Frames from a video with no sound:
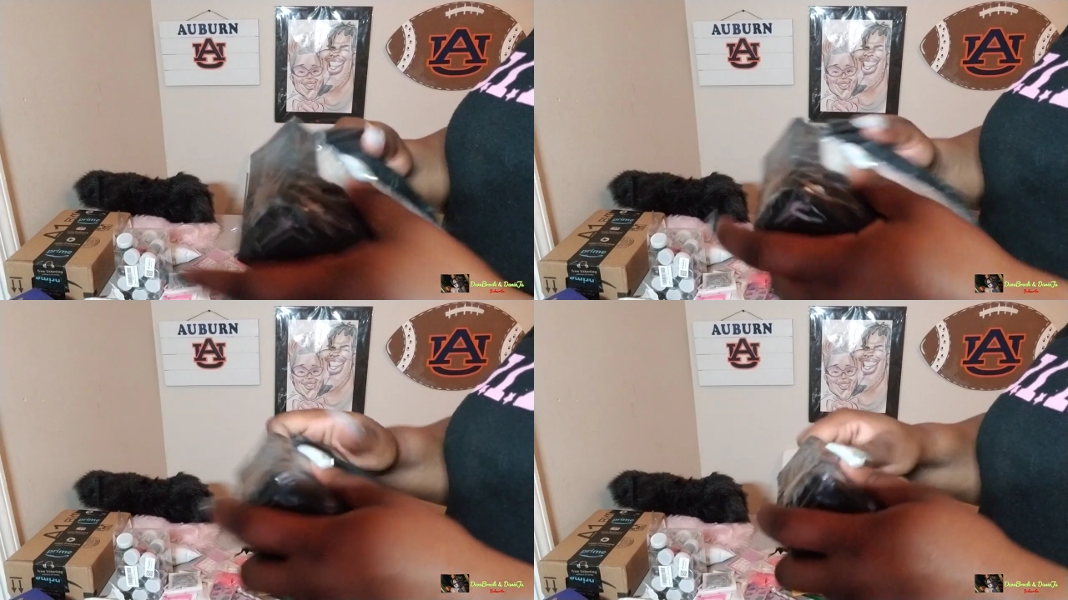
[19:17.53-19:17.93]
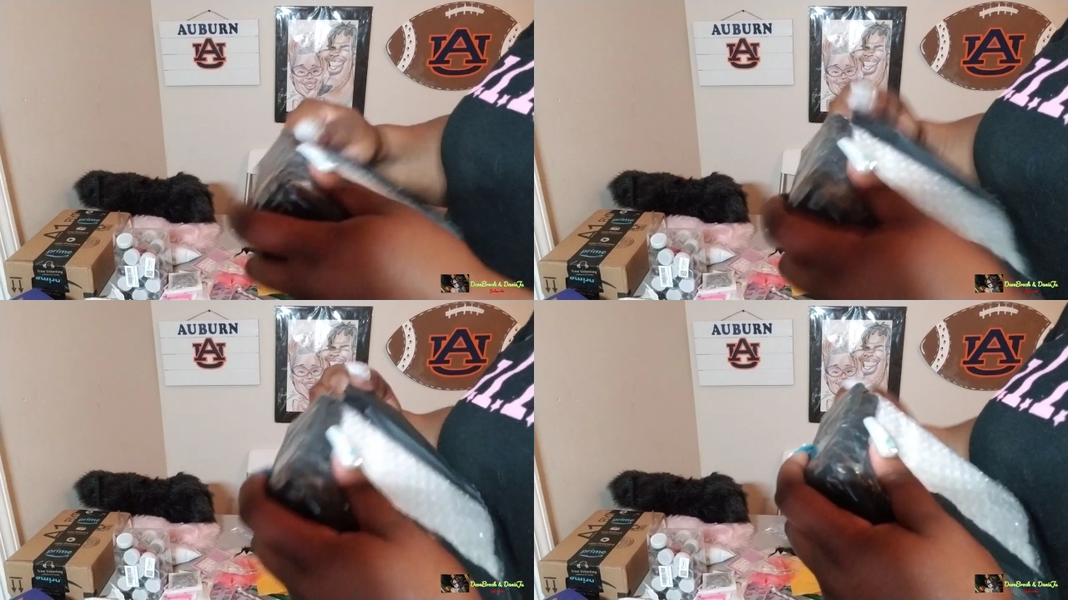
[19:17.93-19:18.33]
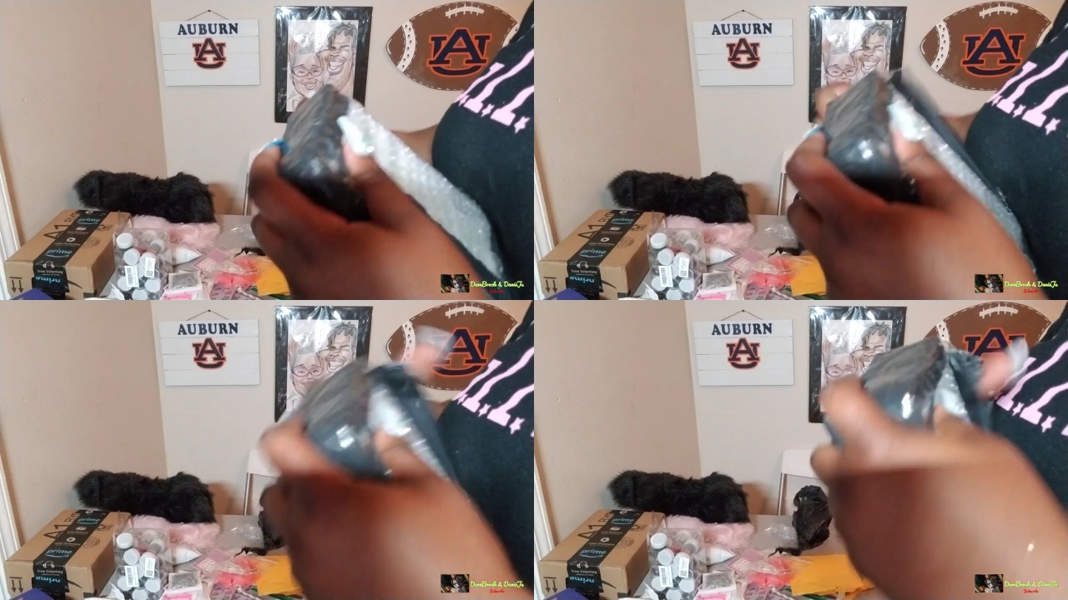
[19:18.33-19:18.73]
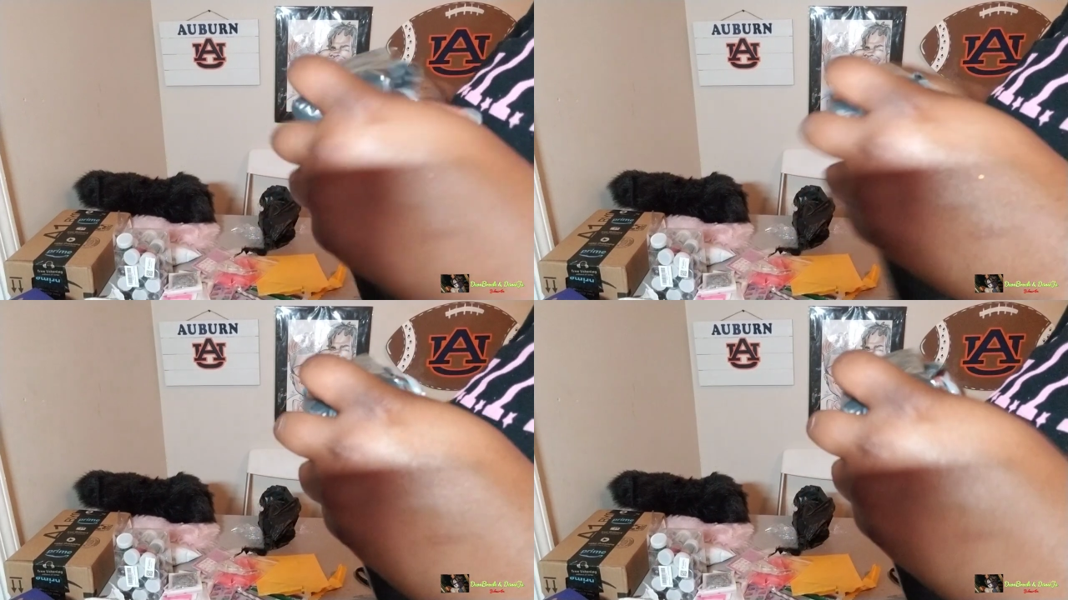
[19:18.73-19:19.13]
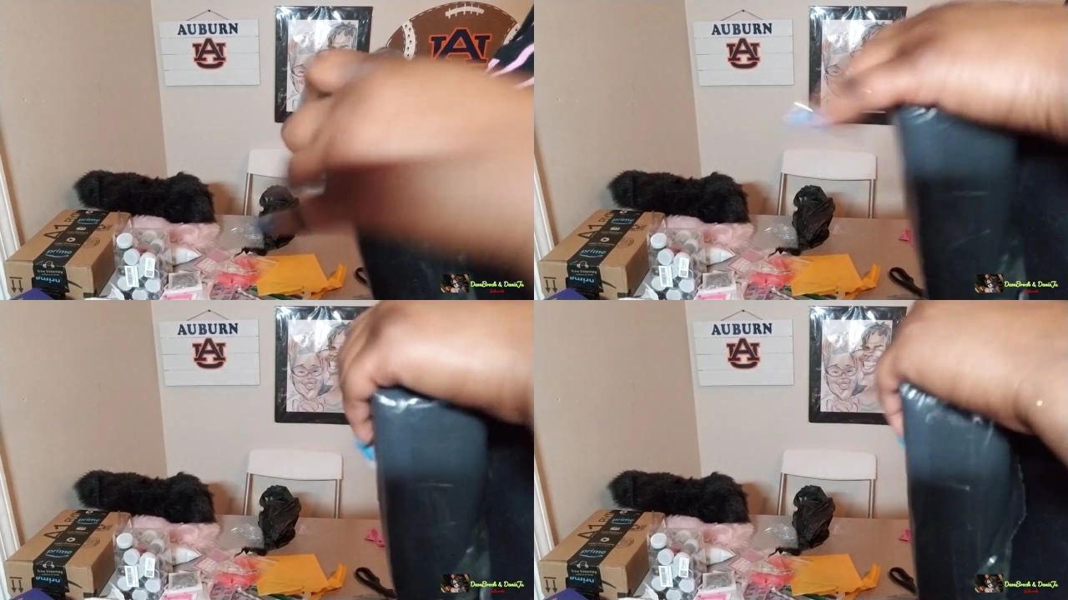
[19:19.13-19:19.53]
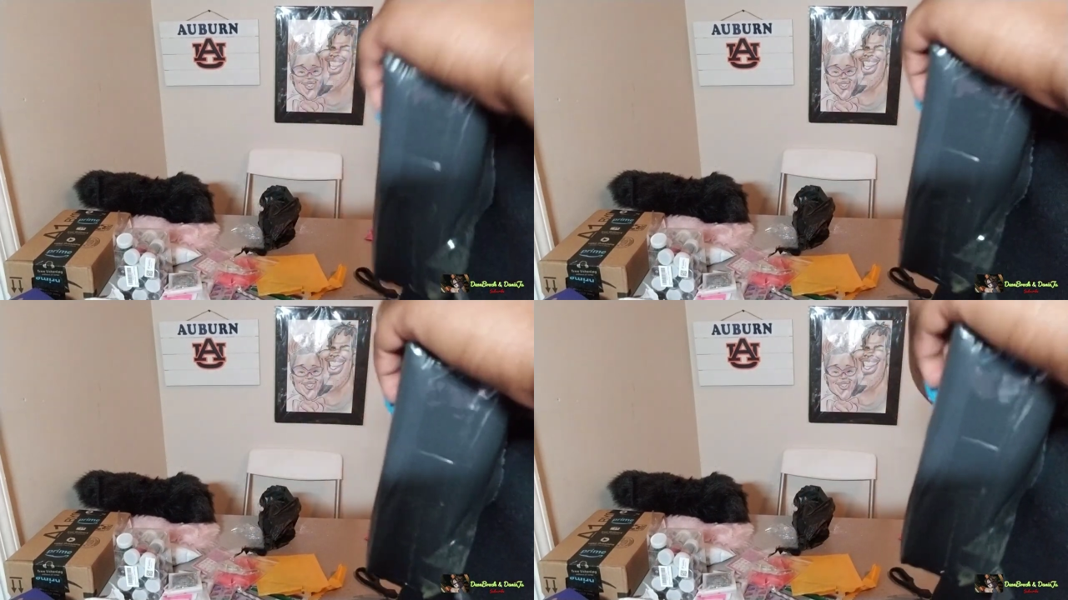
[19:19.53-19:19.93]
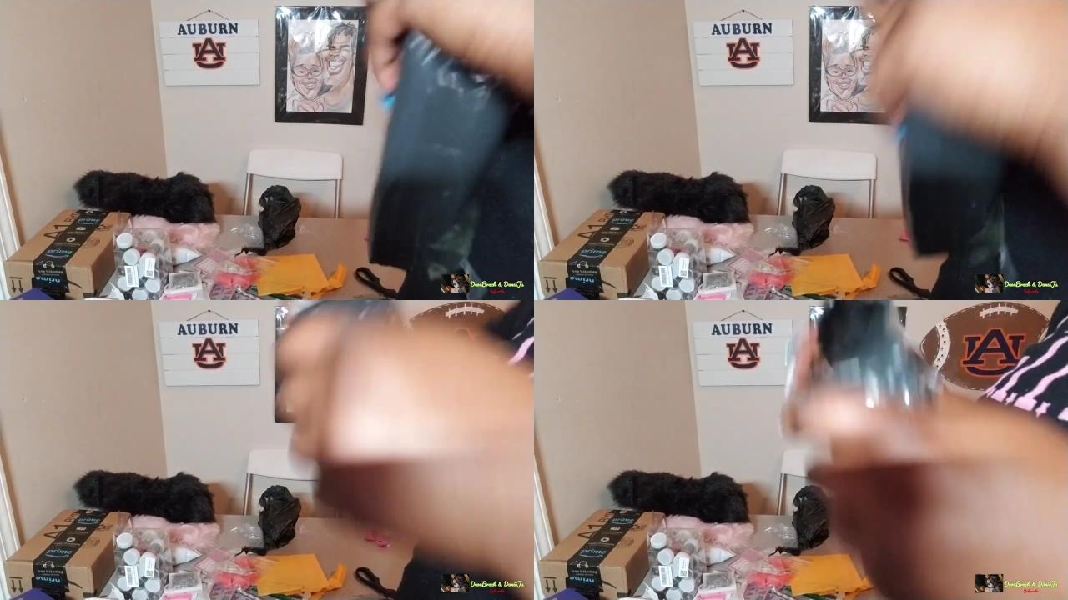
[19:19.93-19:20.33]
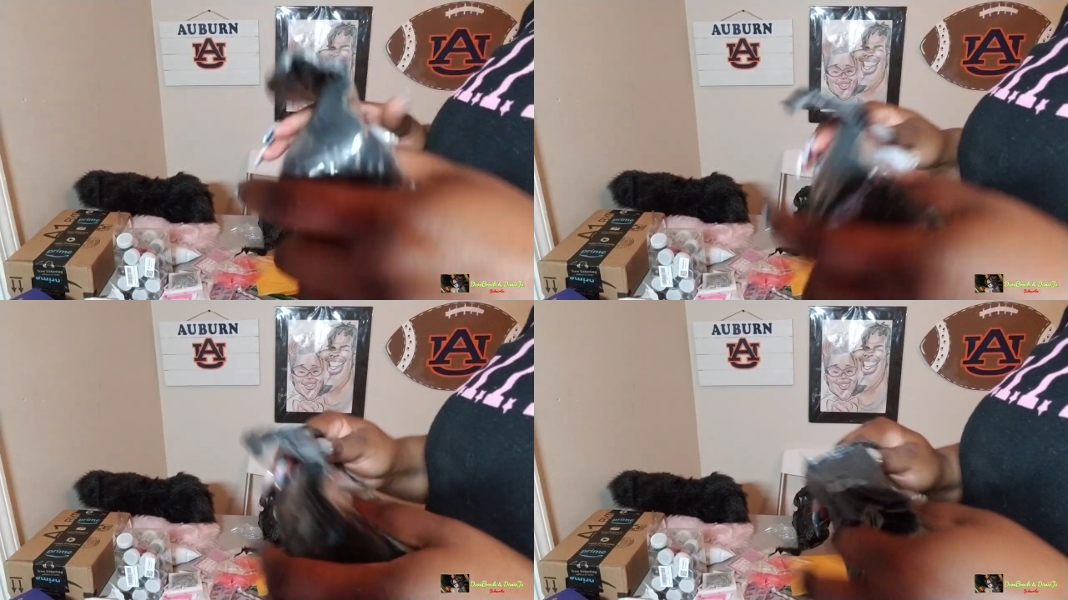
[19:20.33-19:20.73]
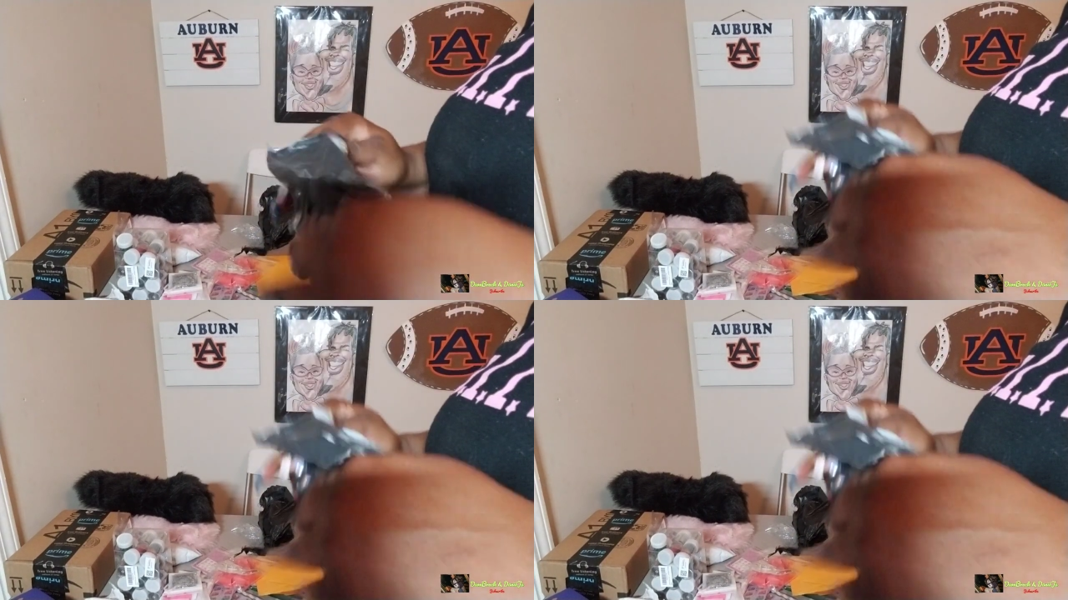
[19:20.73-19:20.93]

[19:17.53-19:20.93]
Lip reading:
[unreadable: no face in view]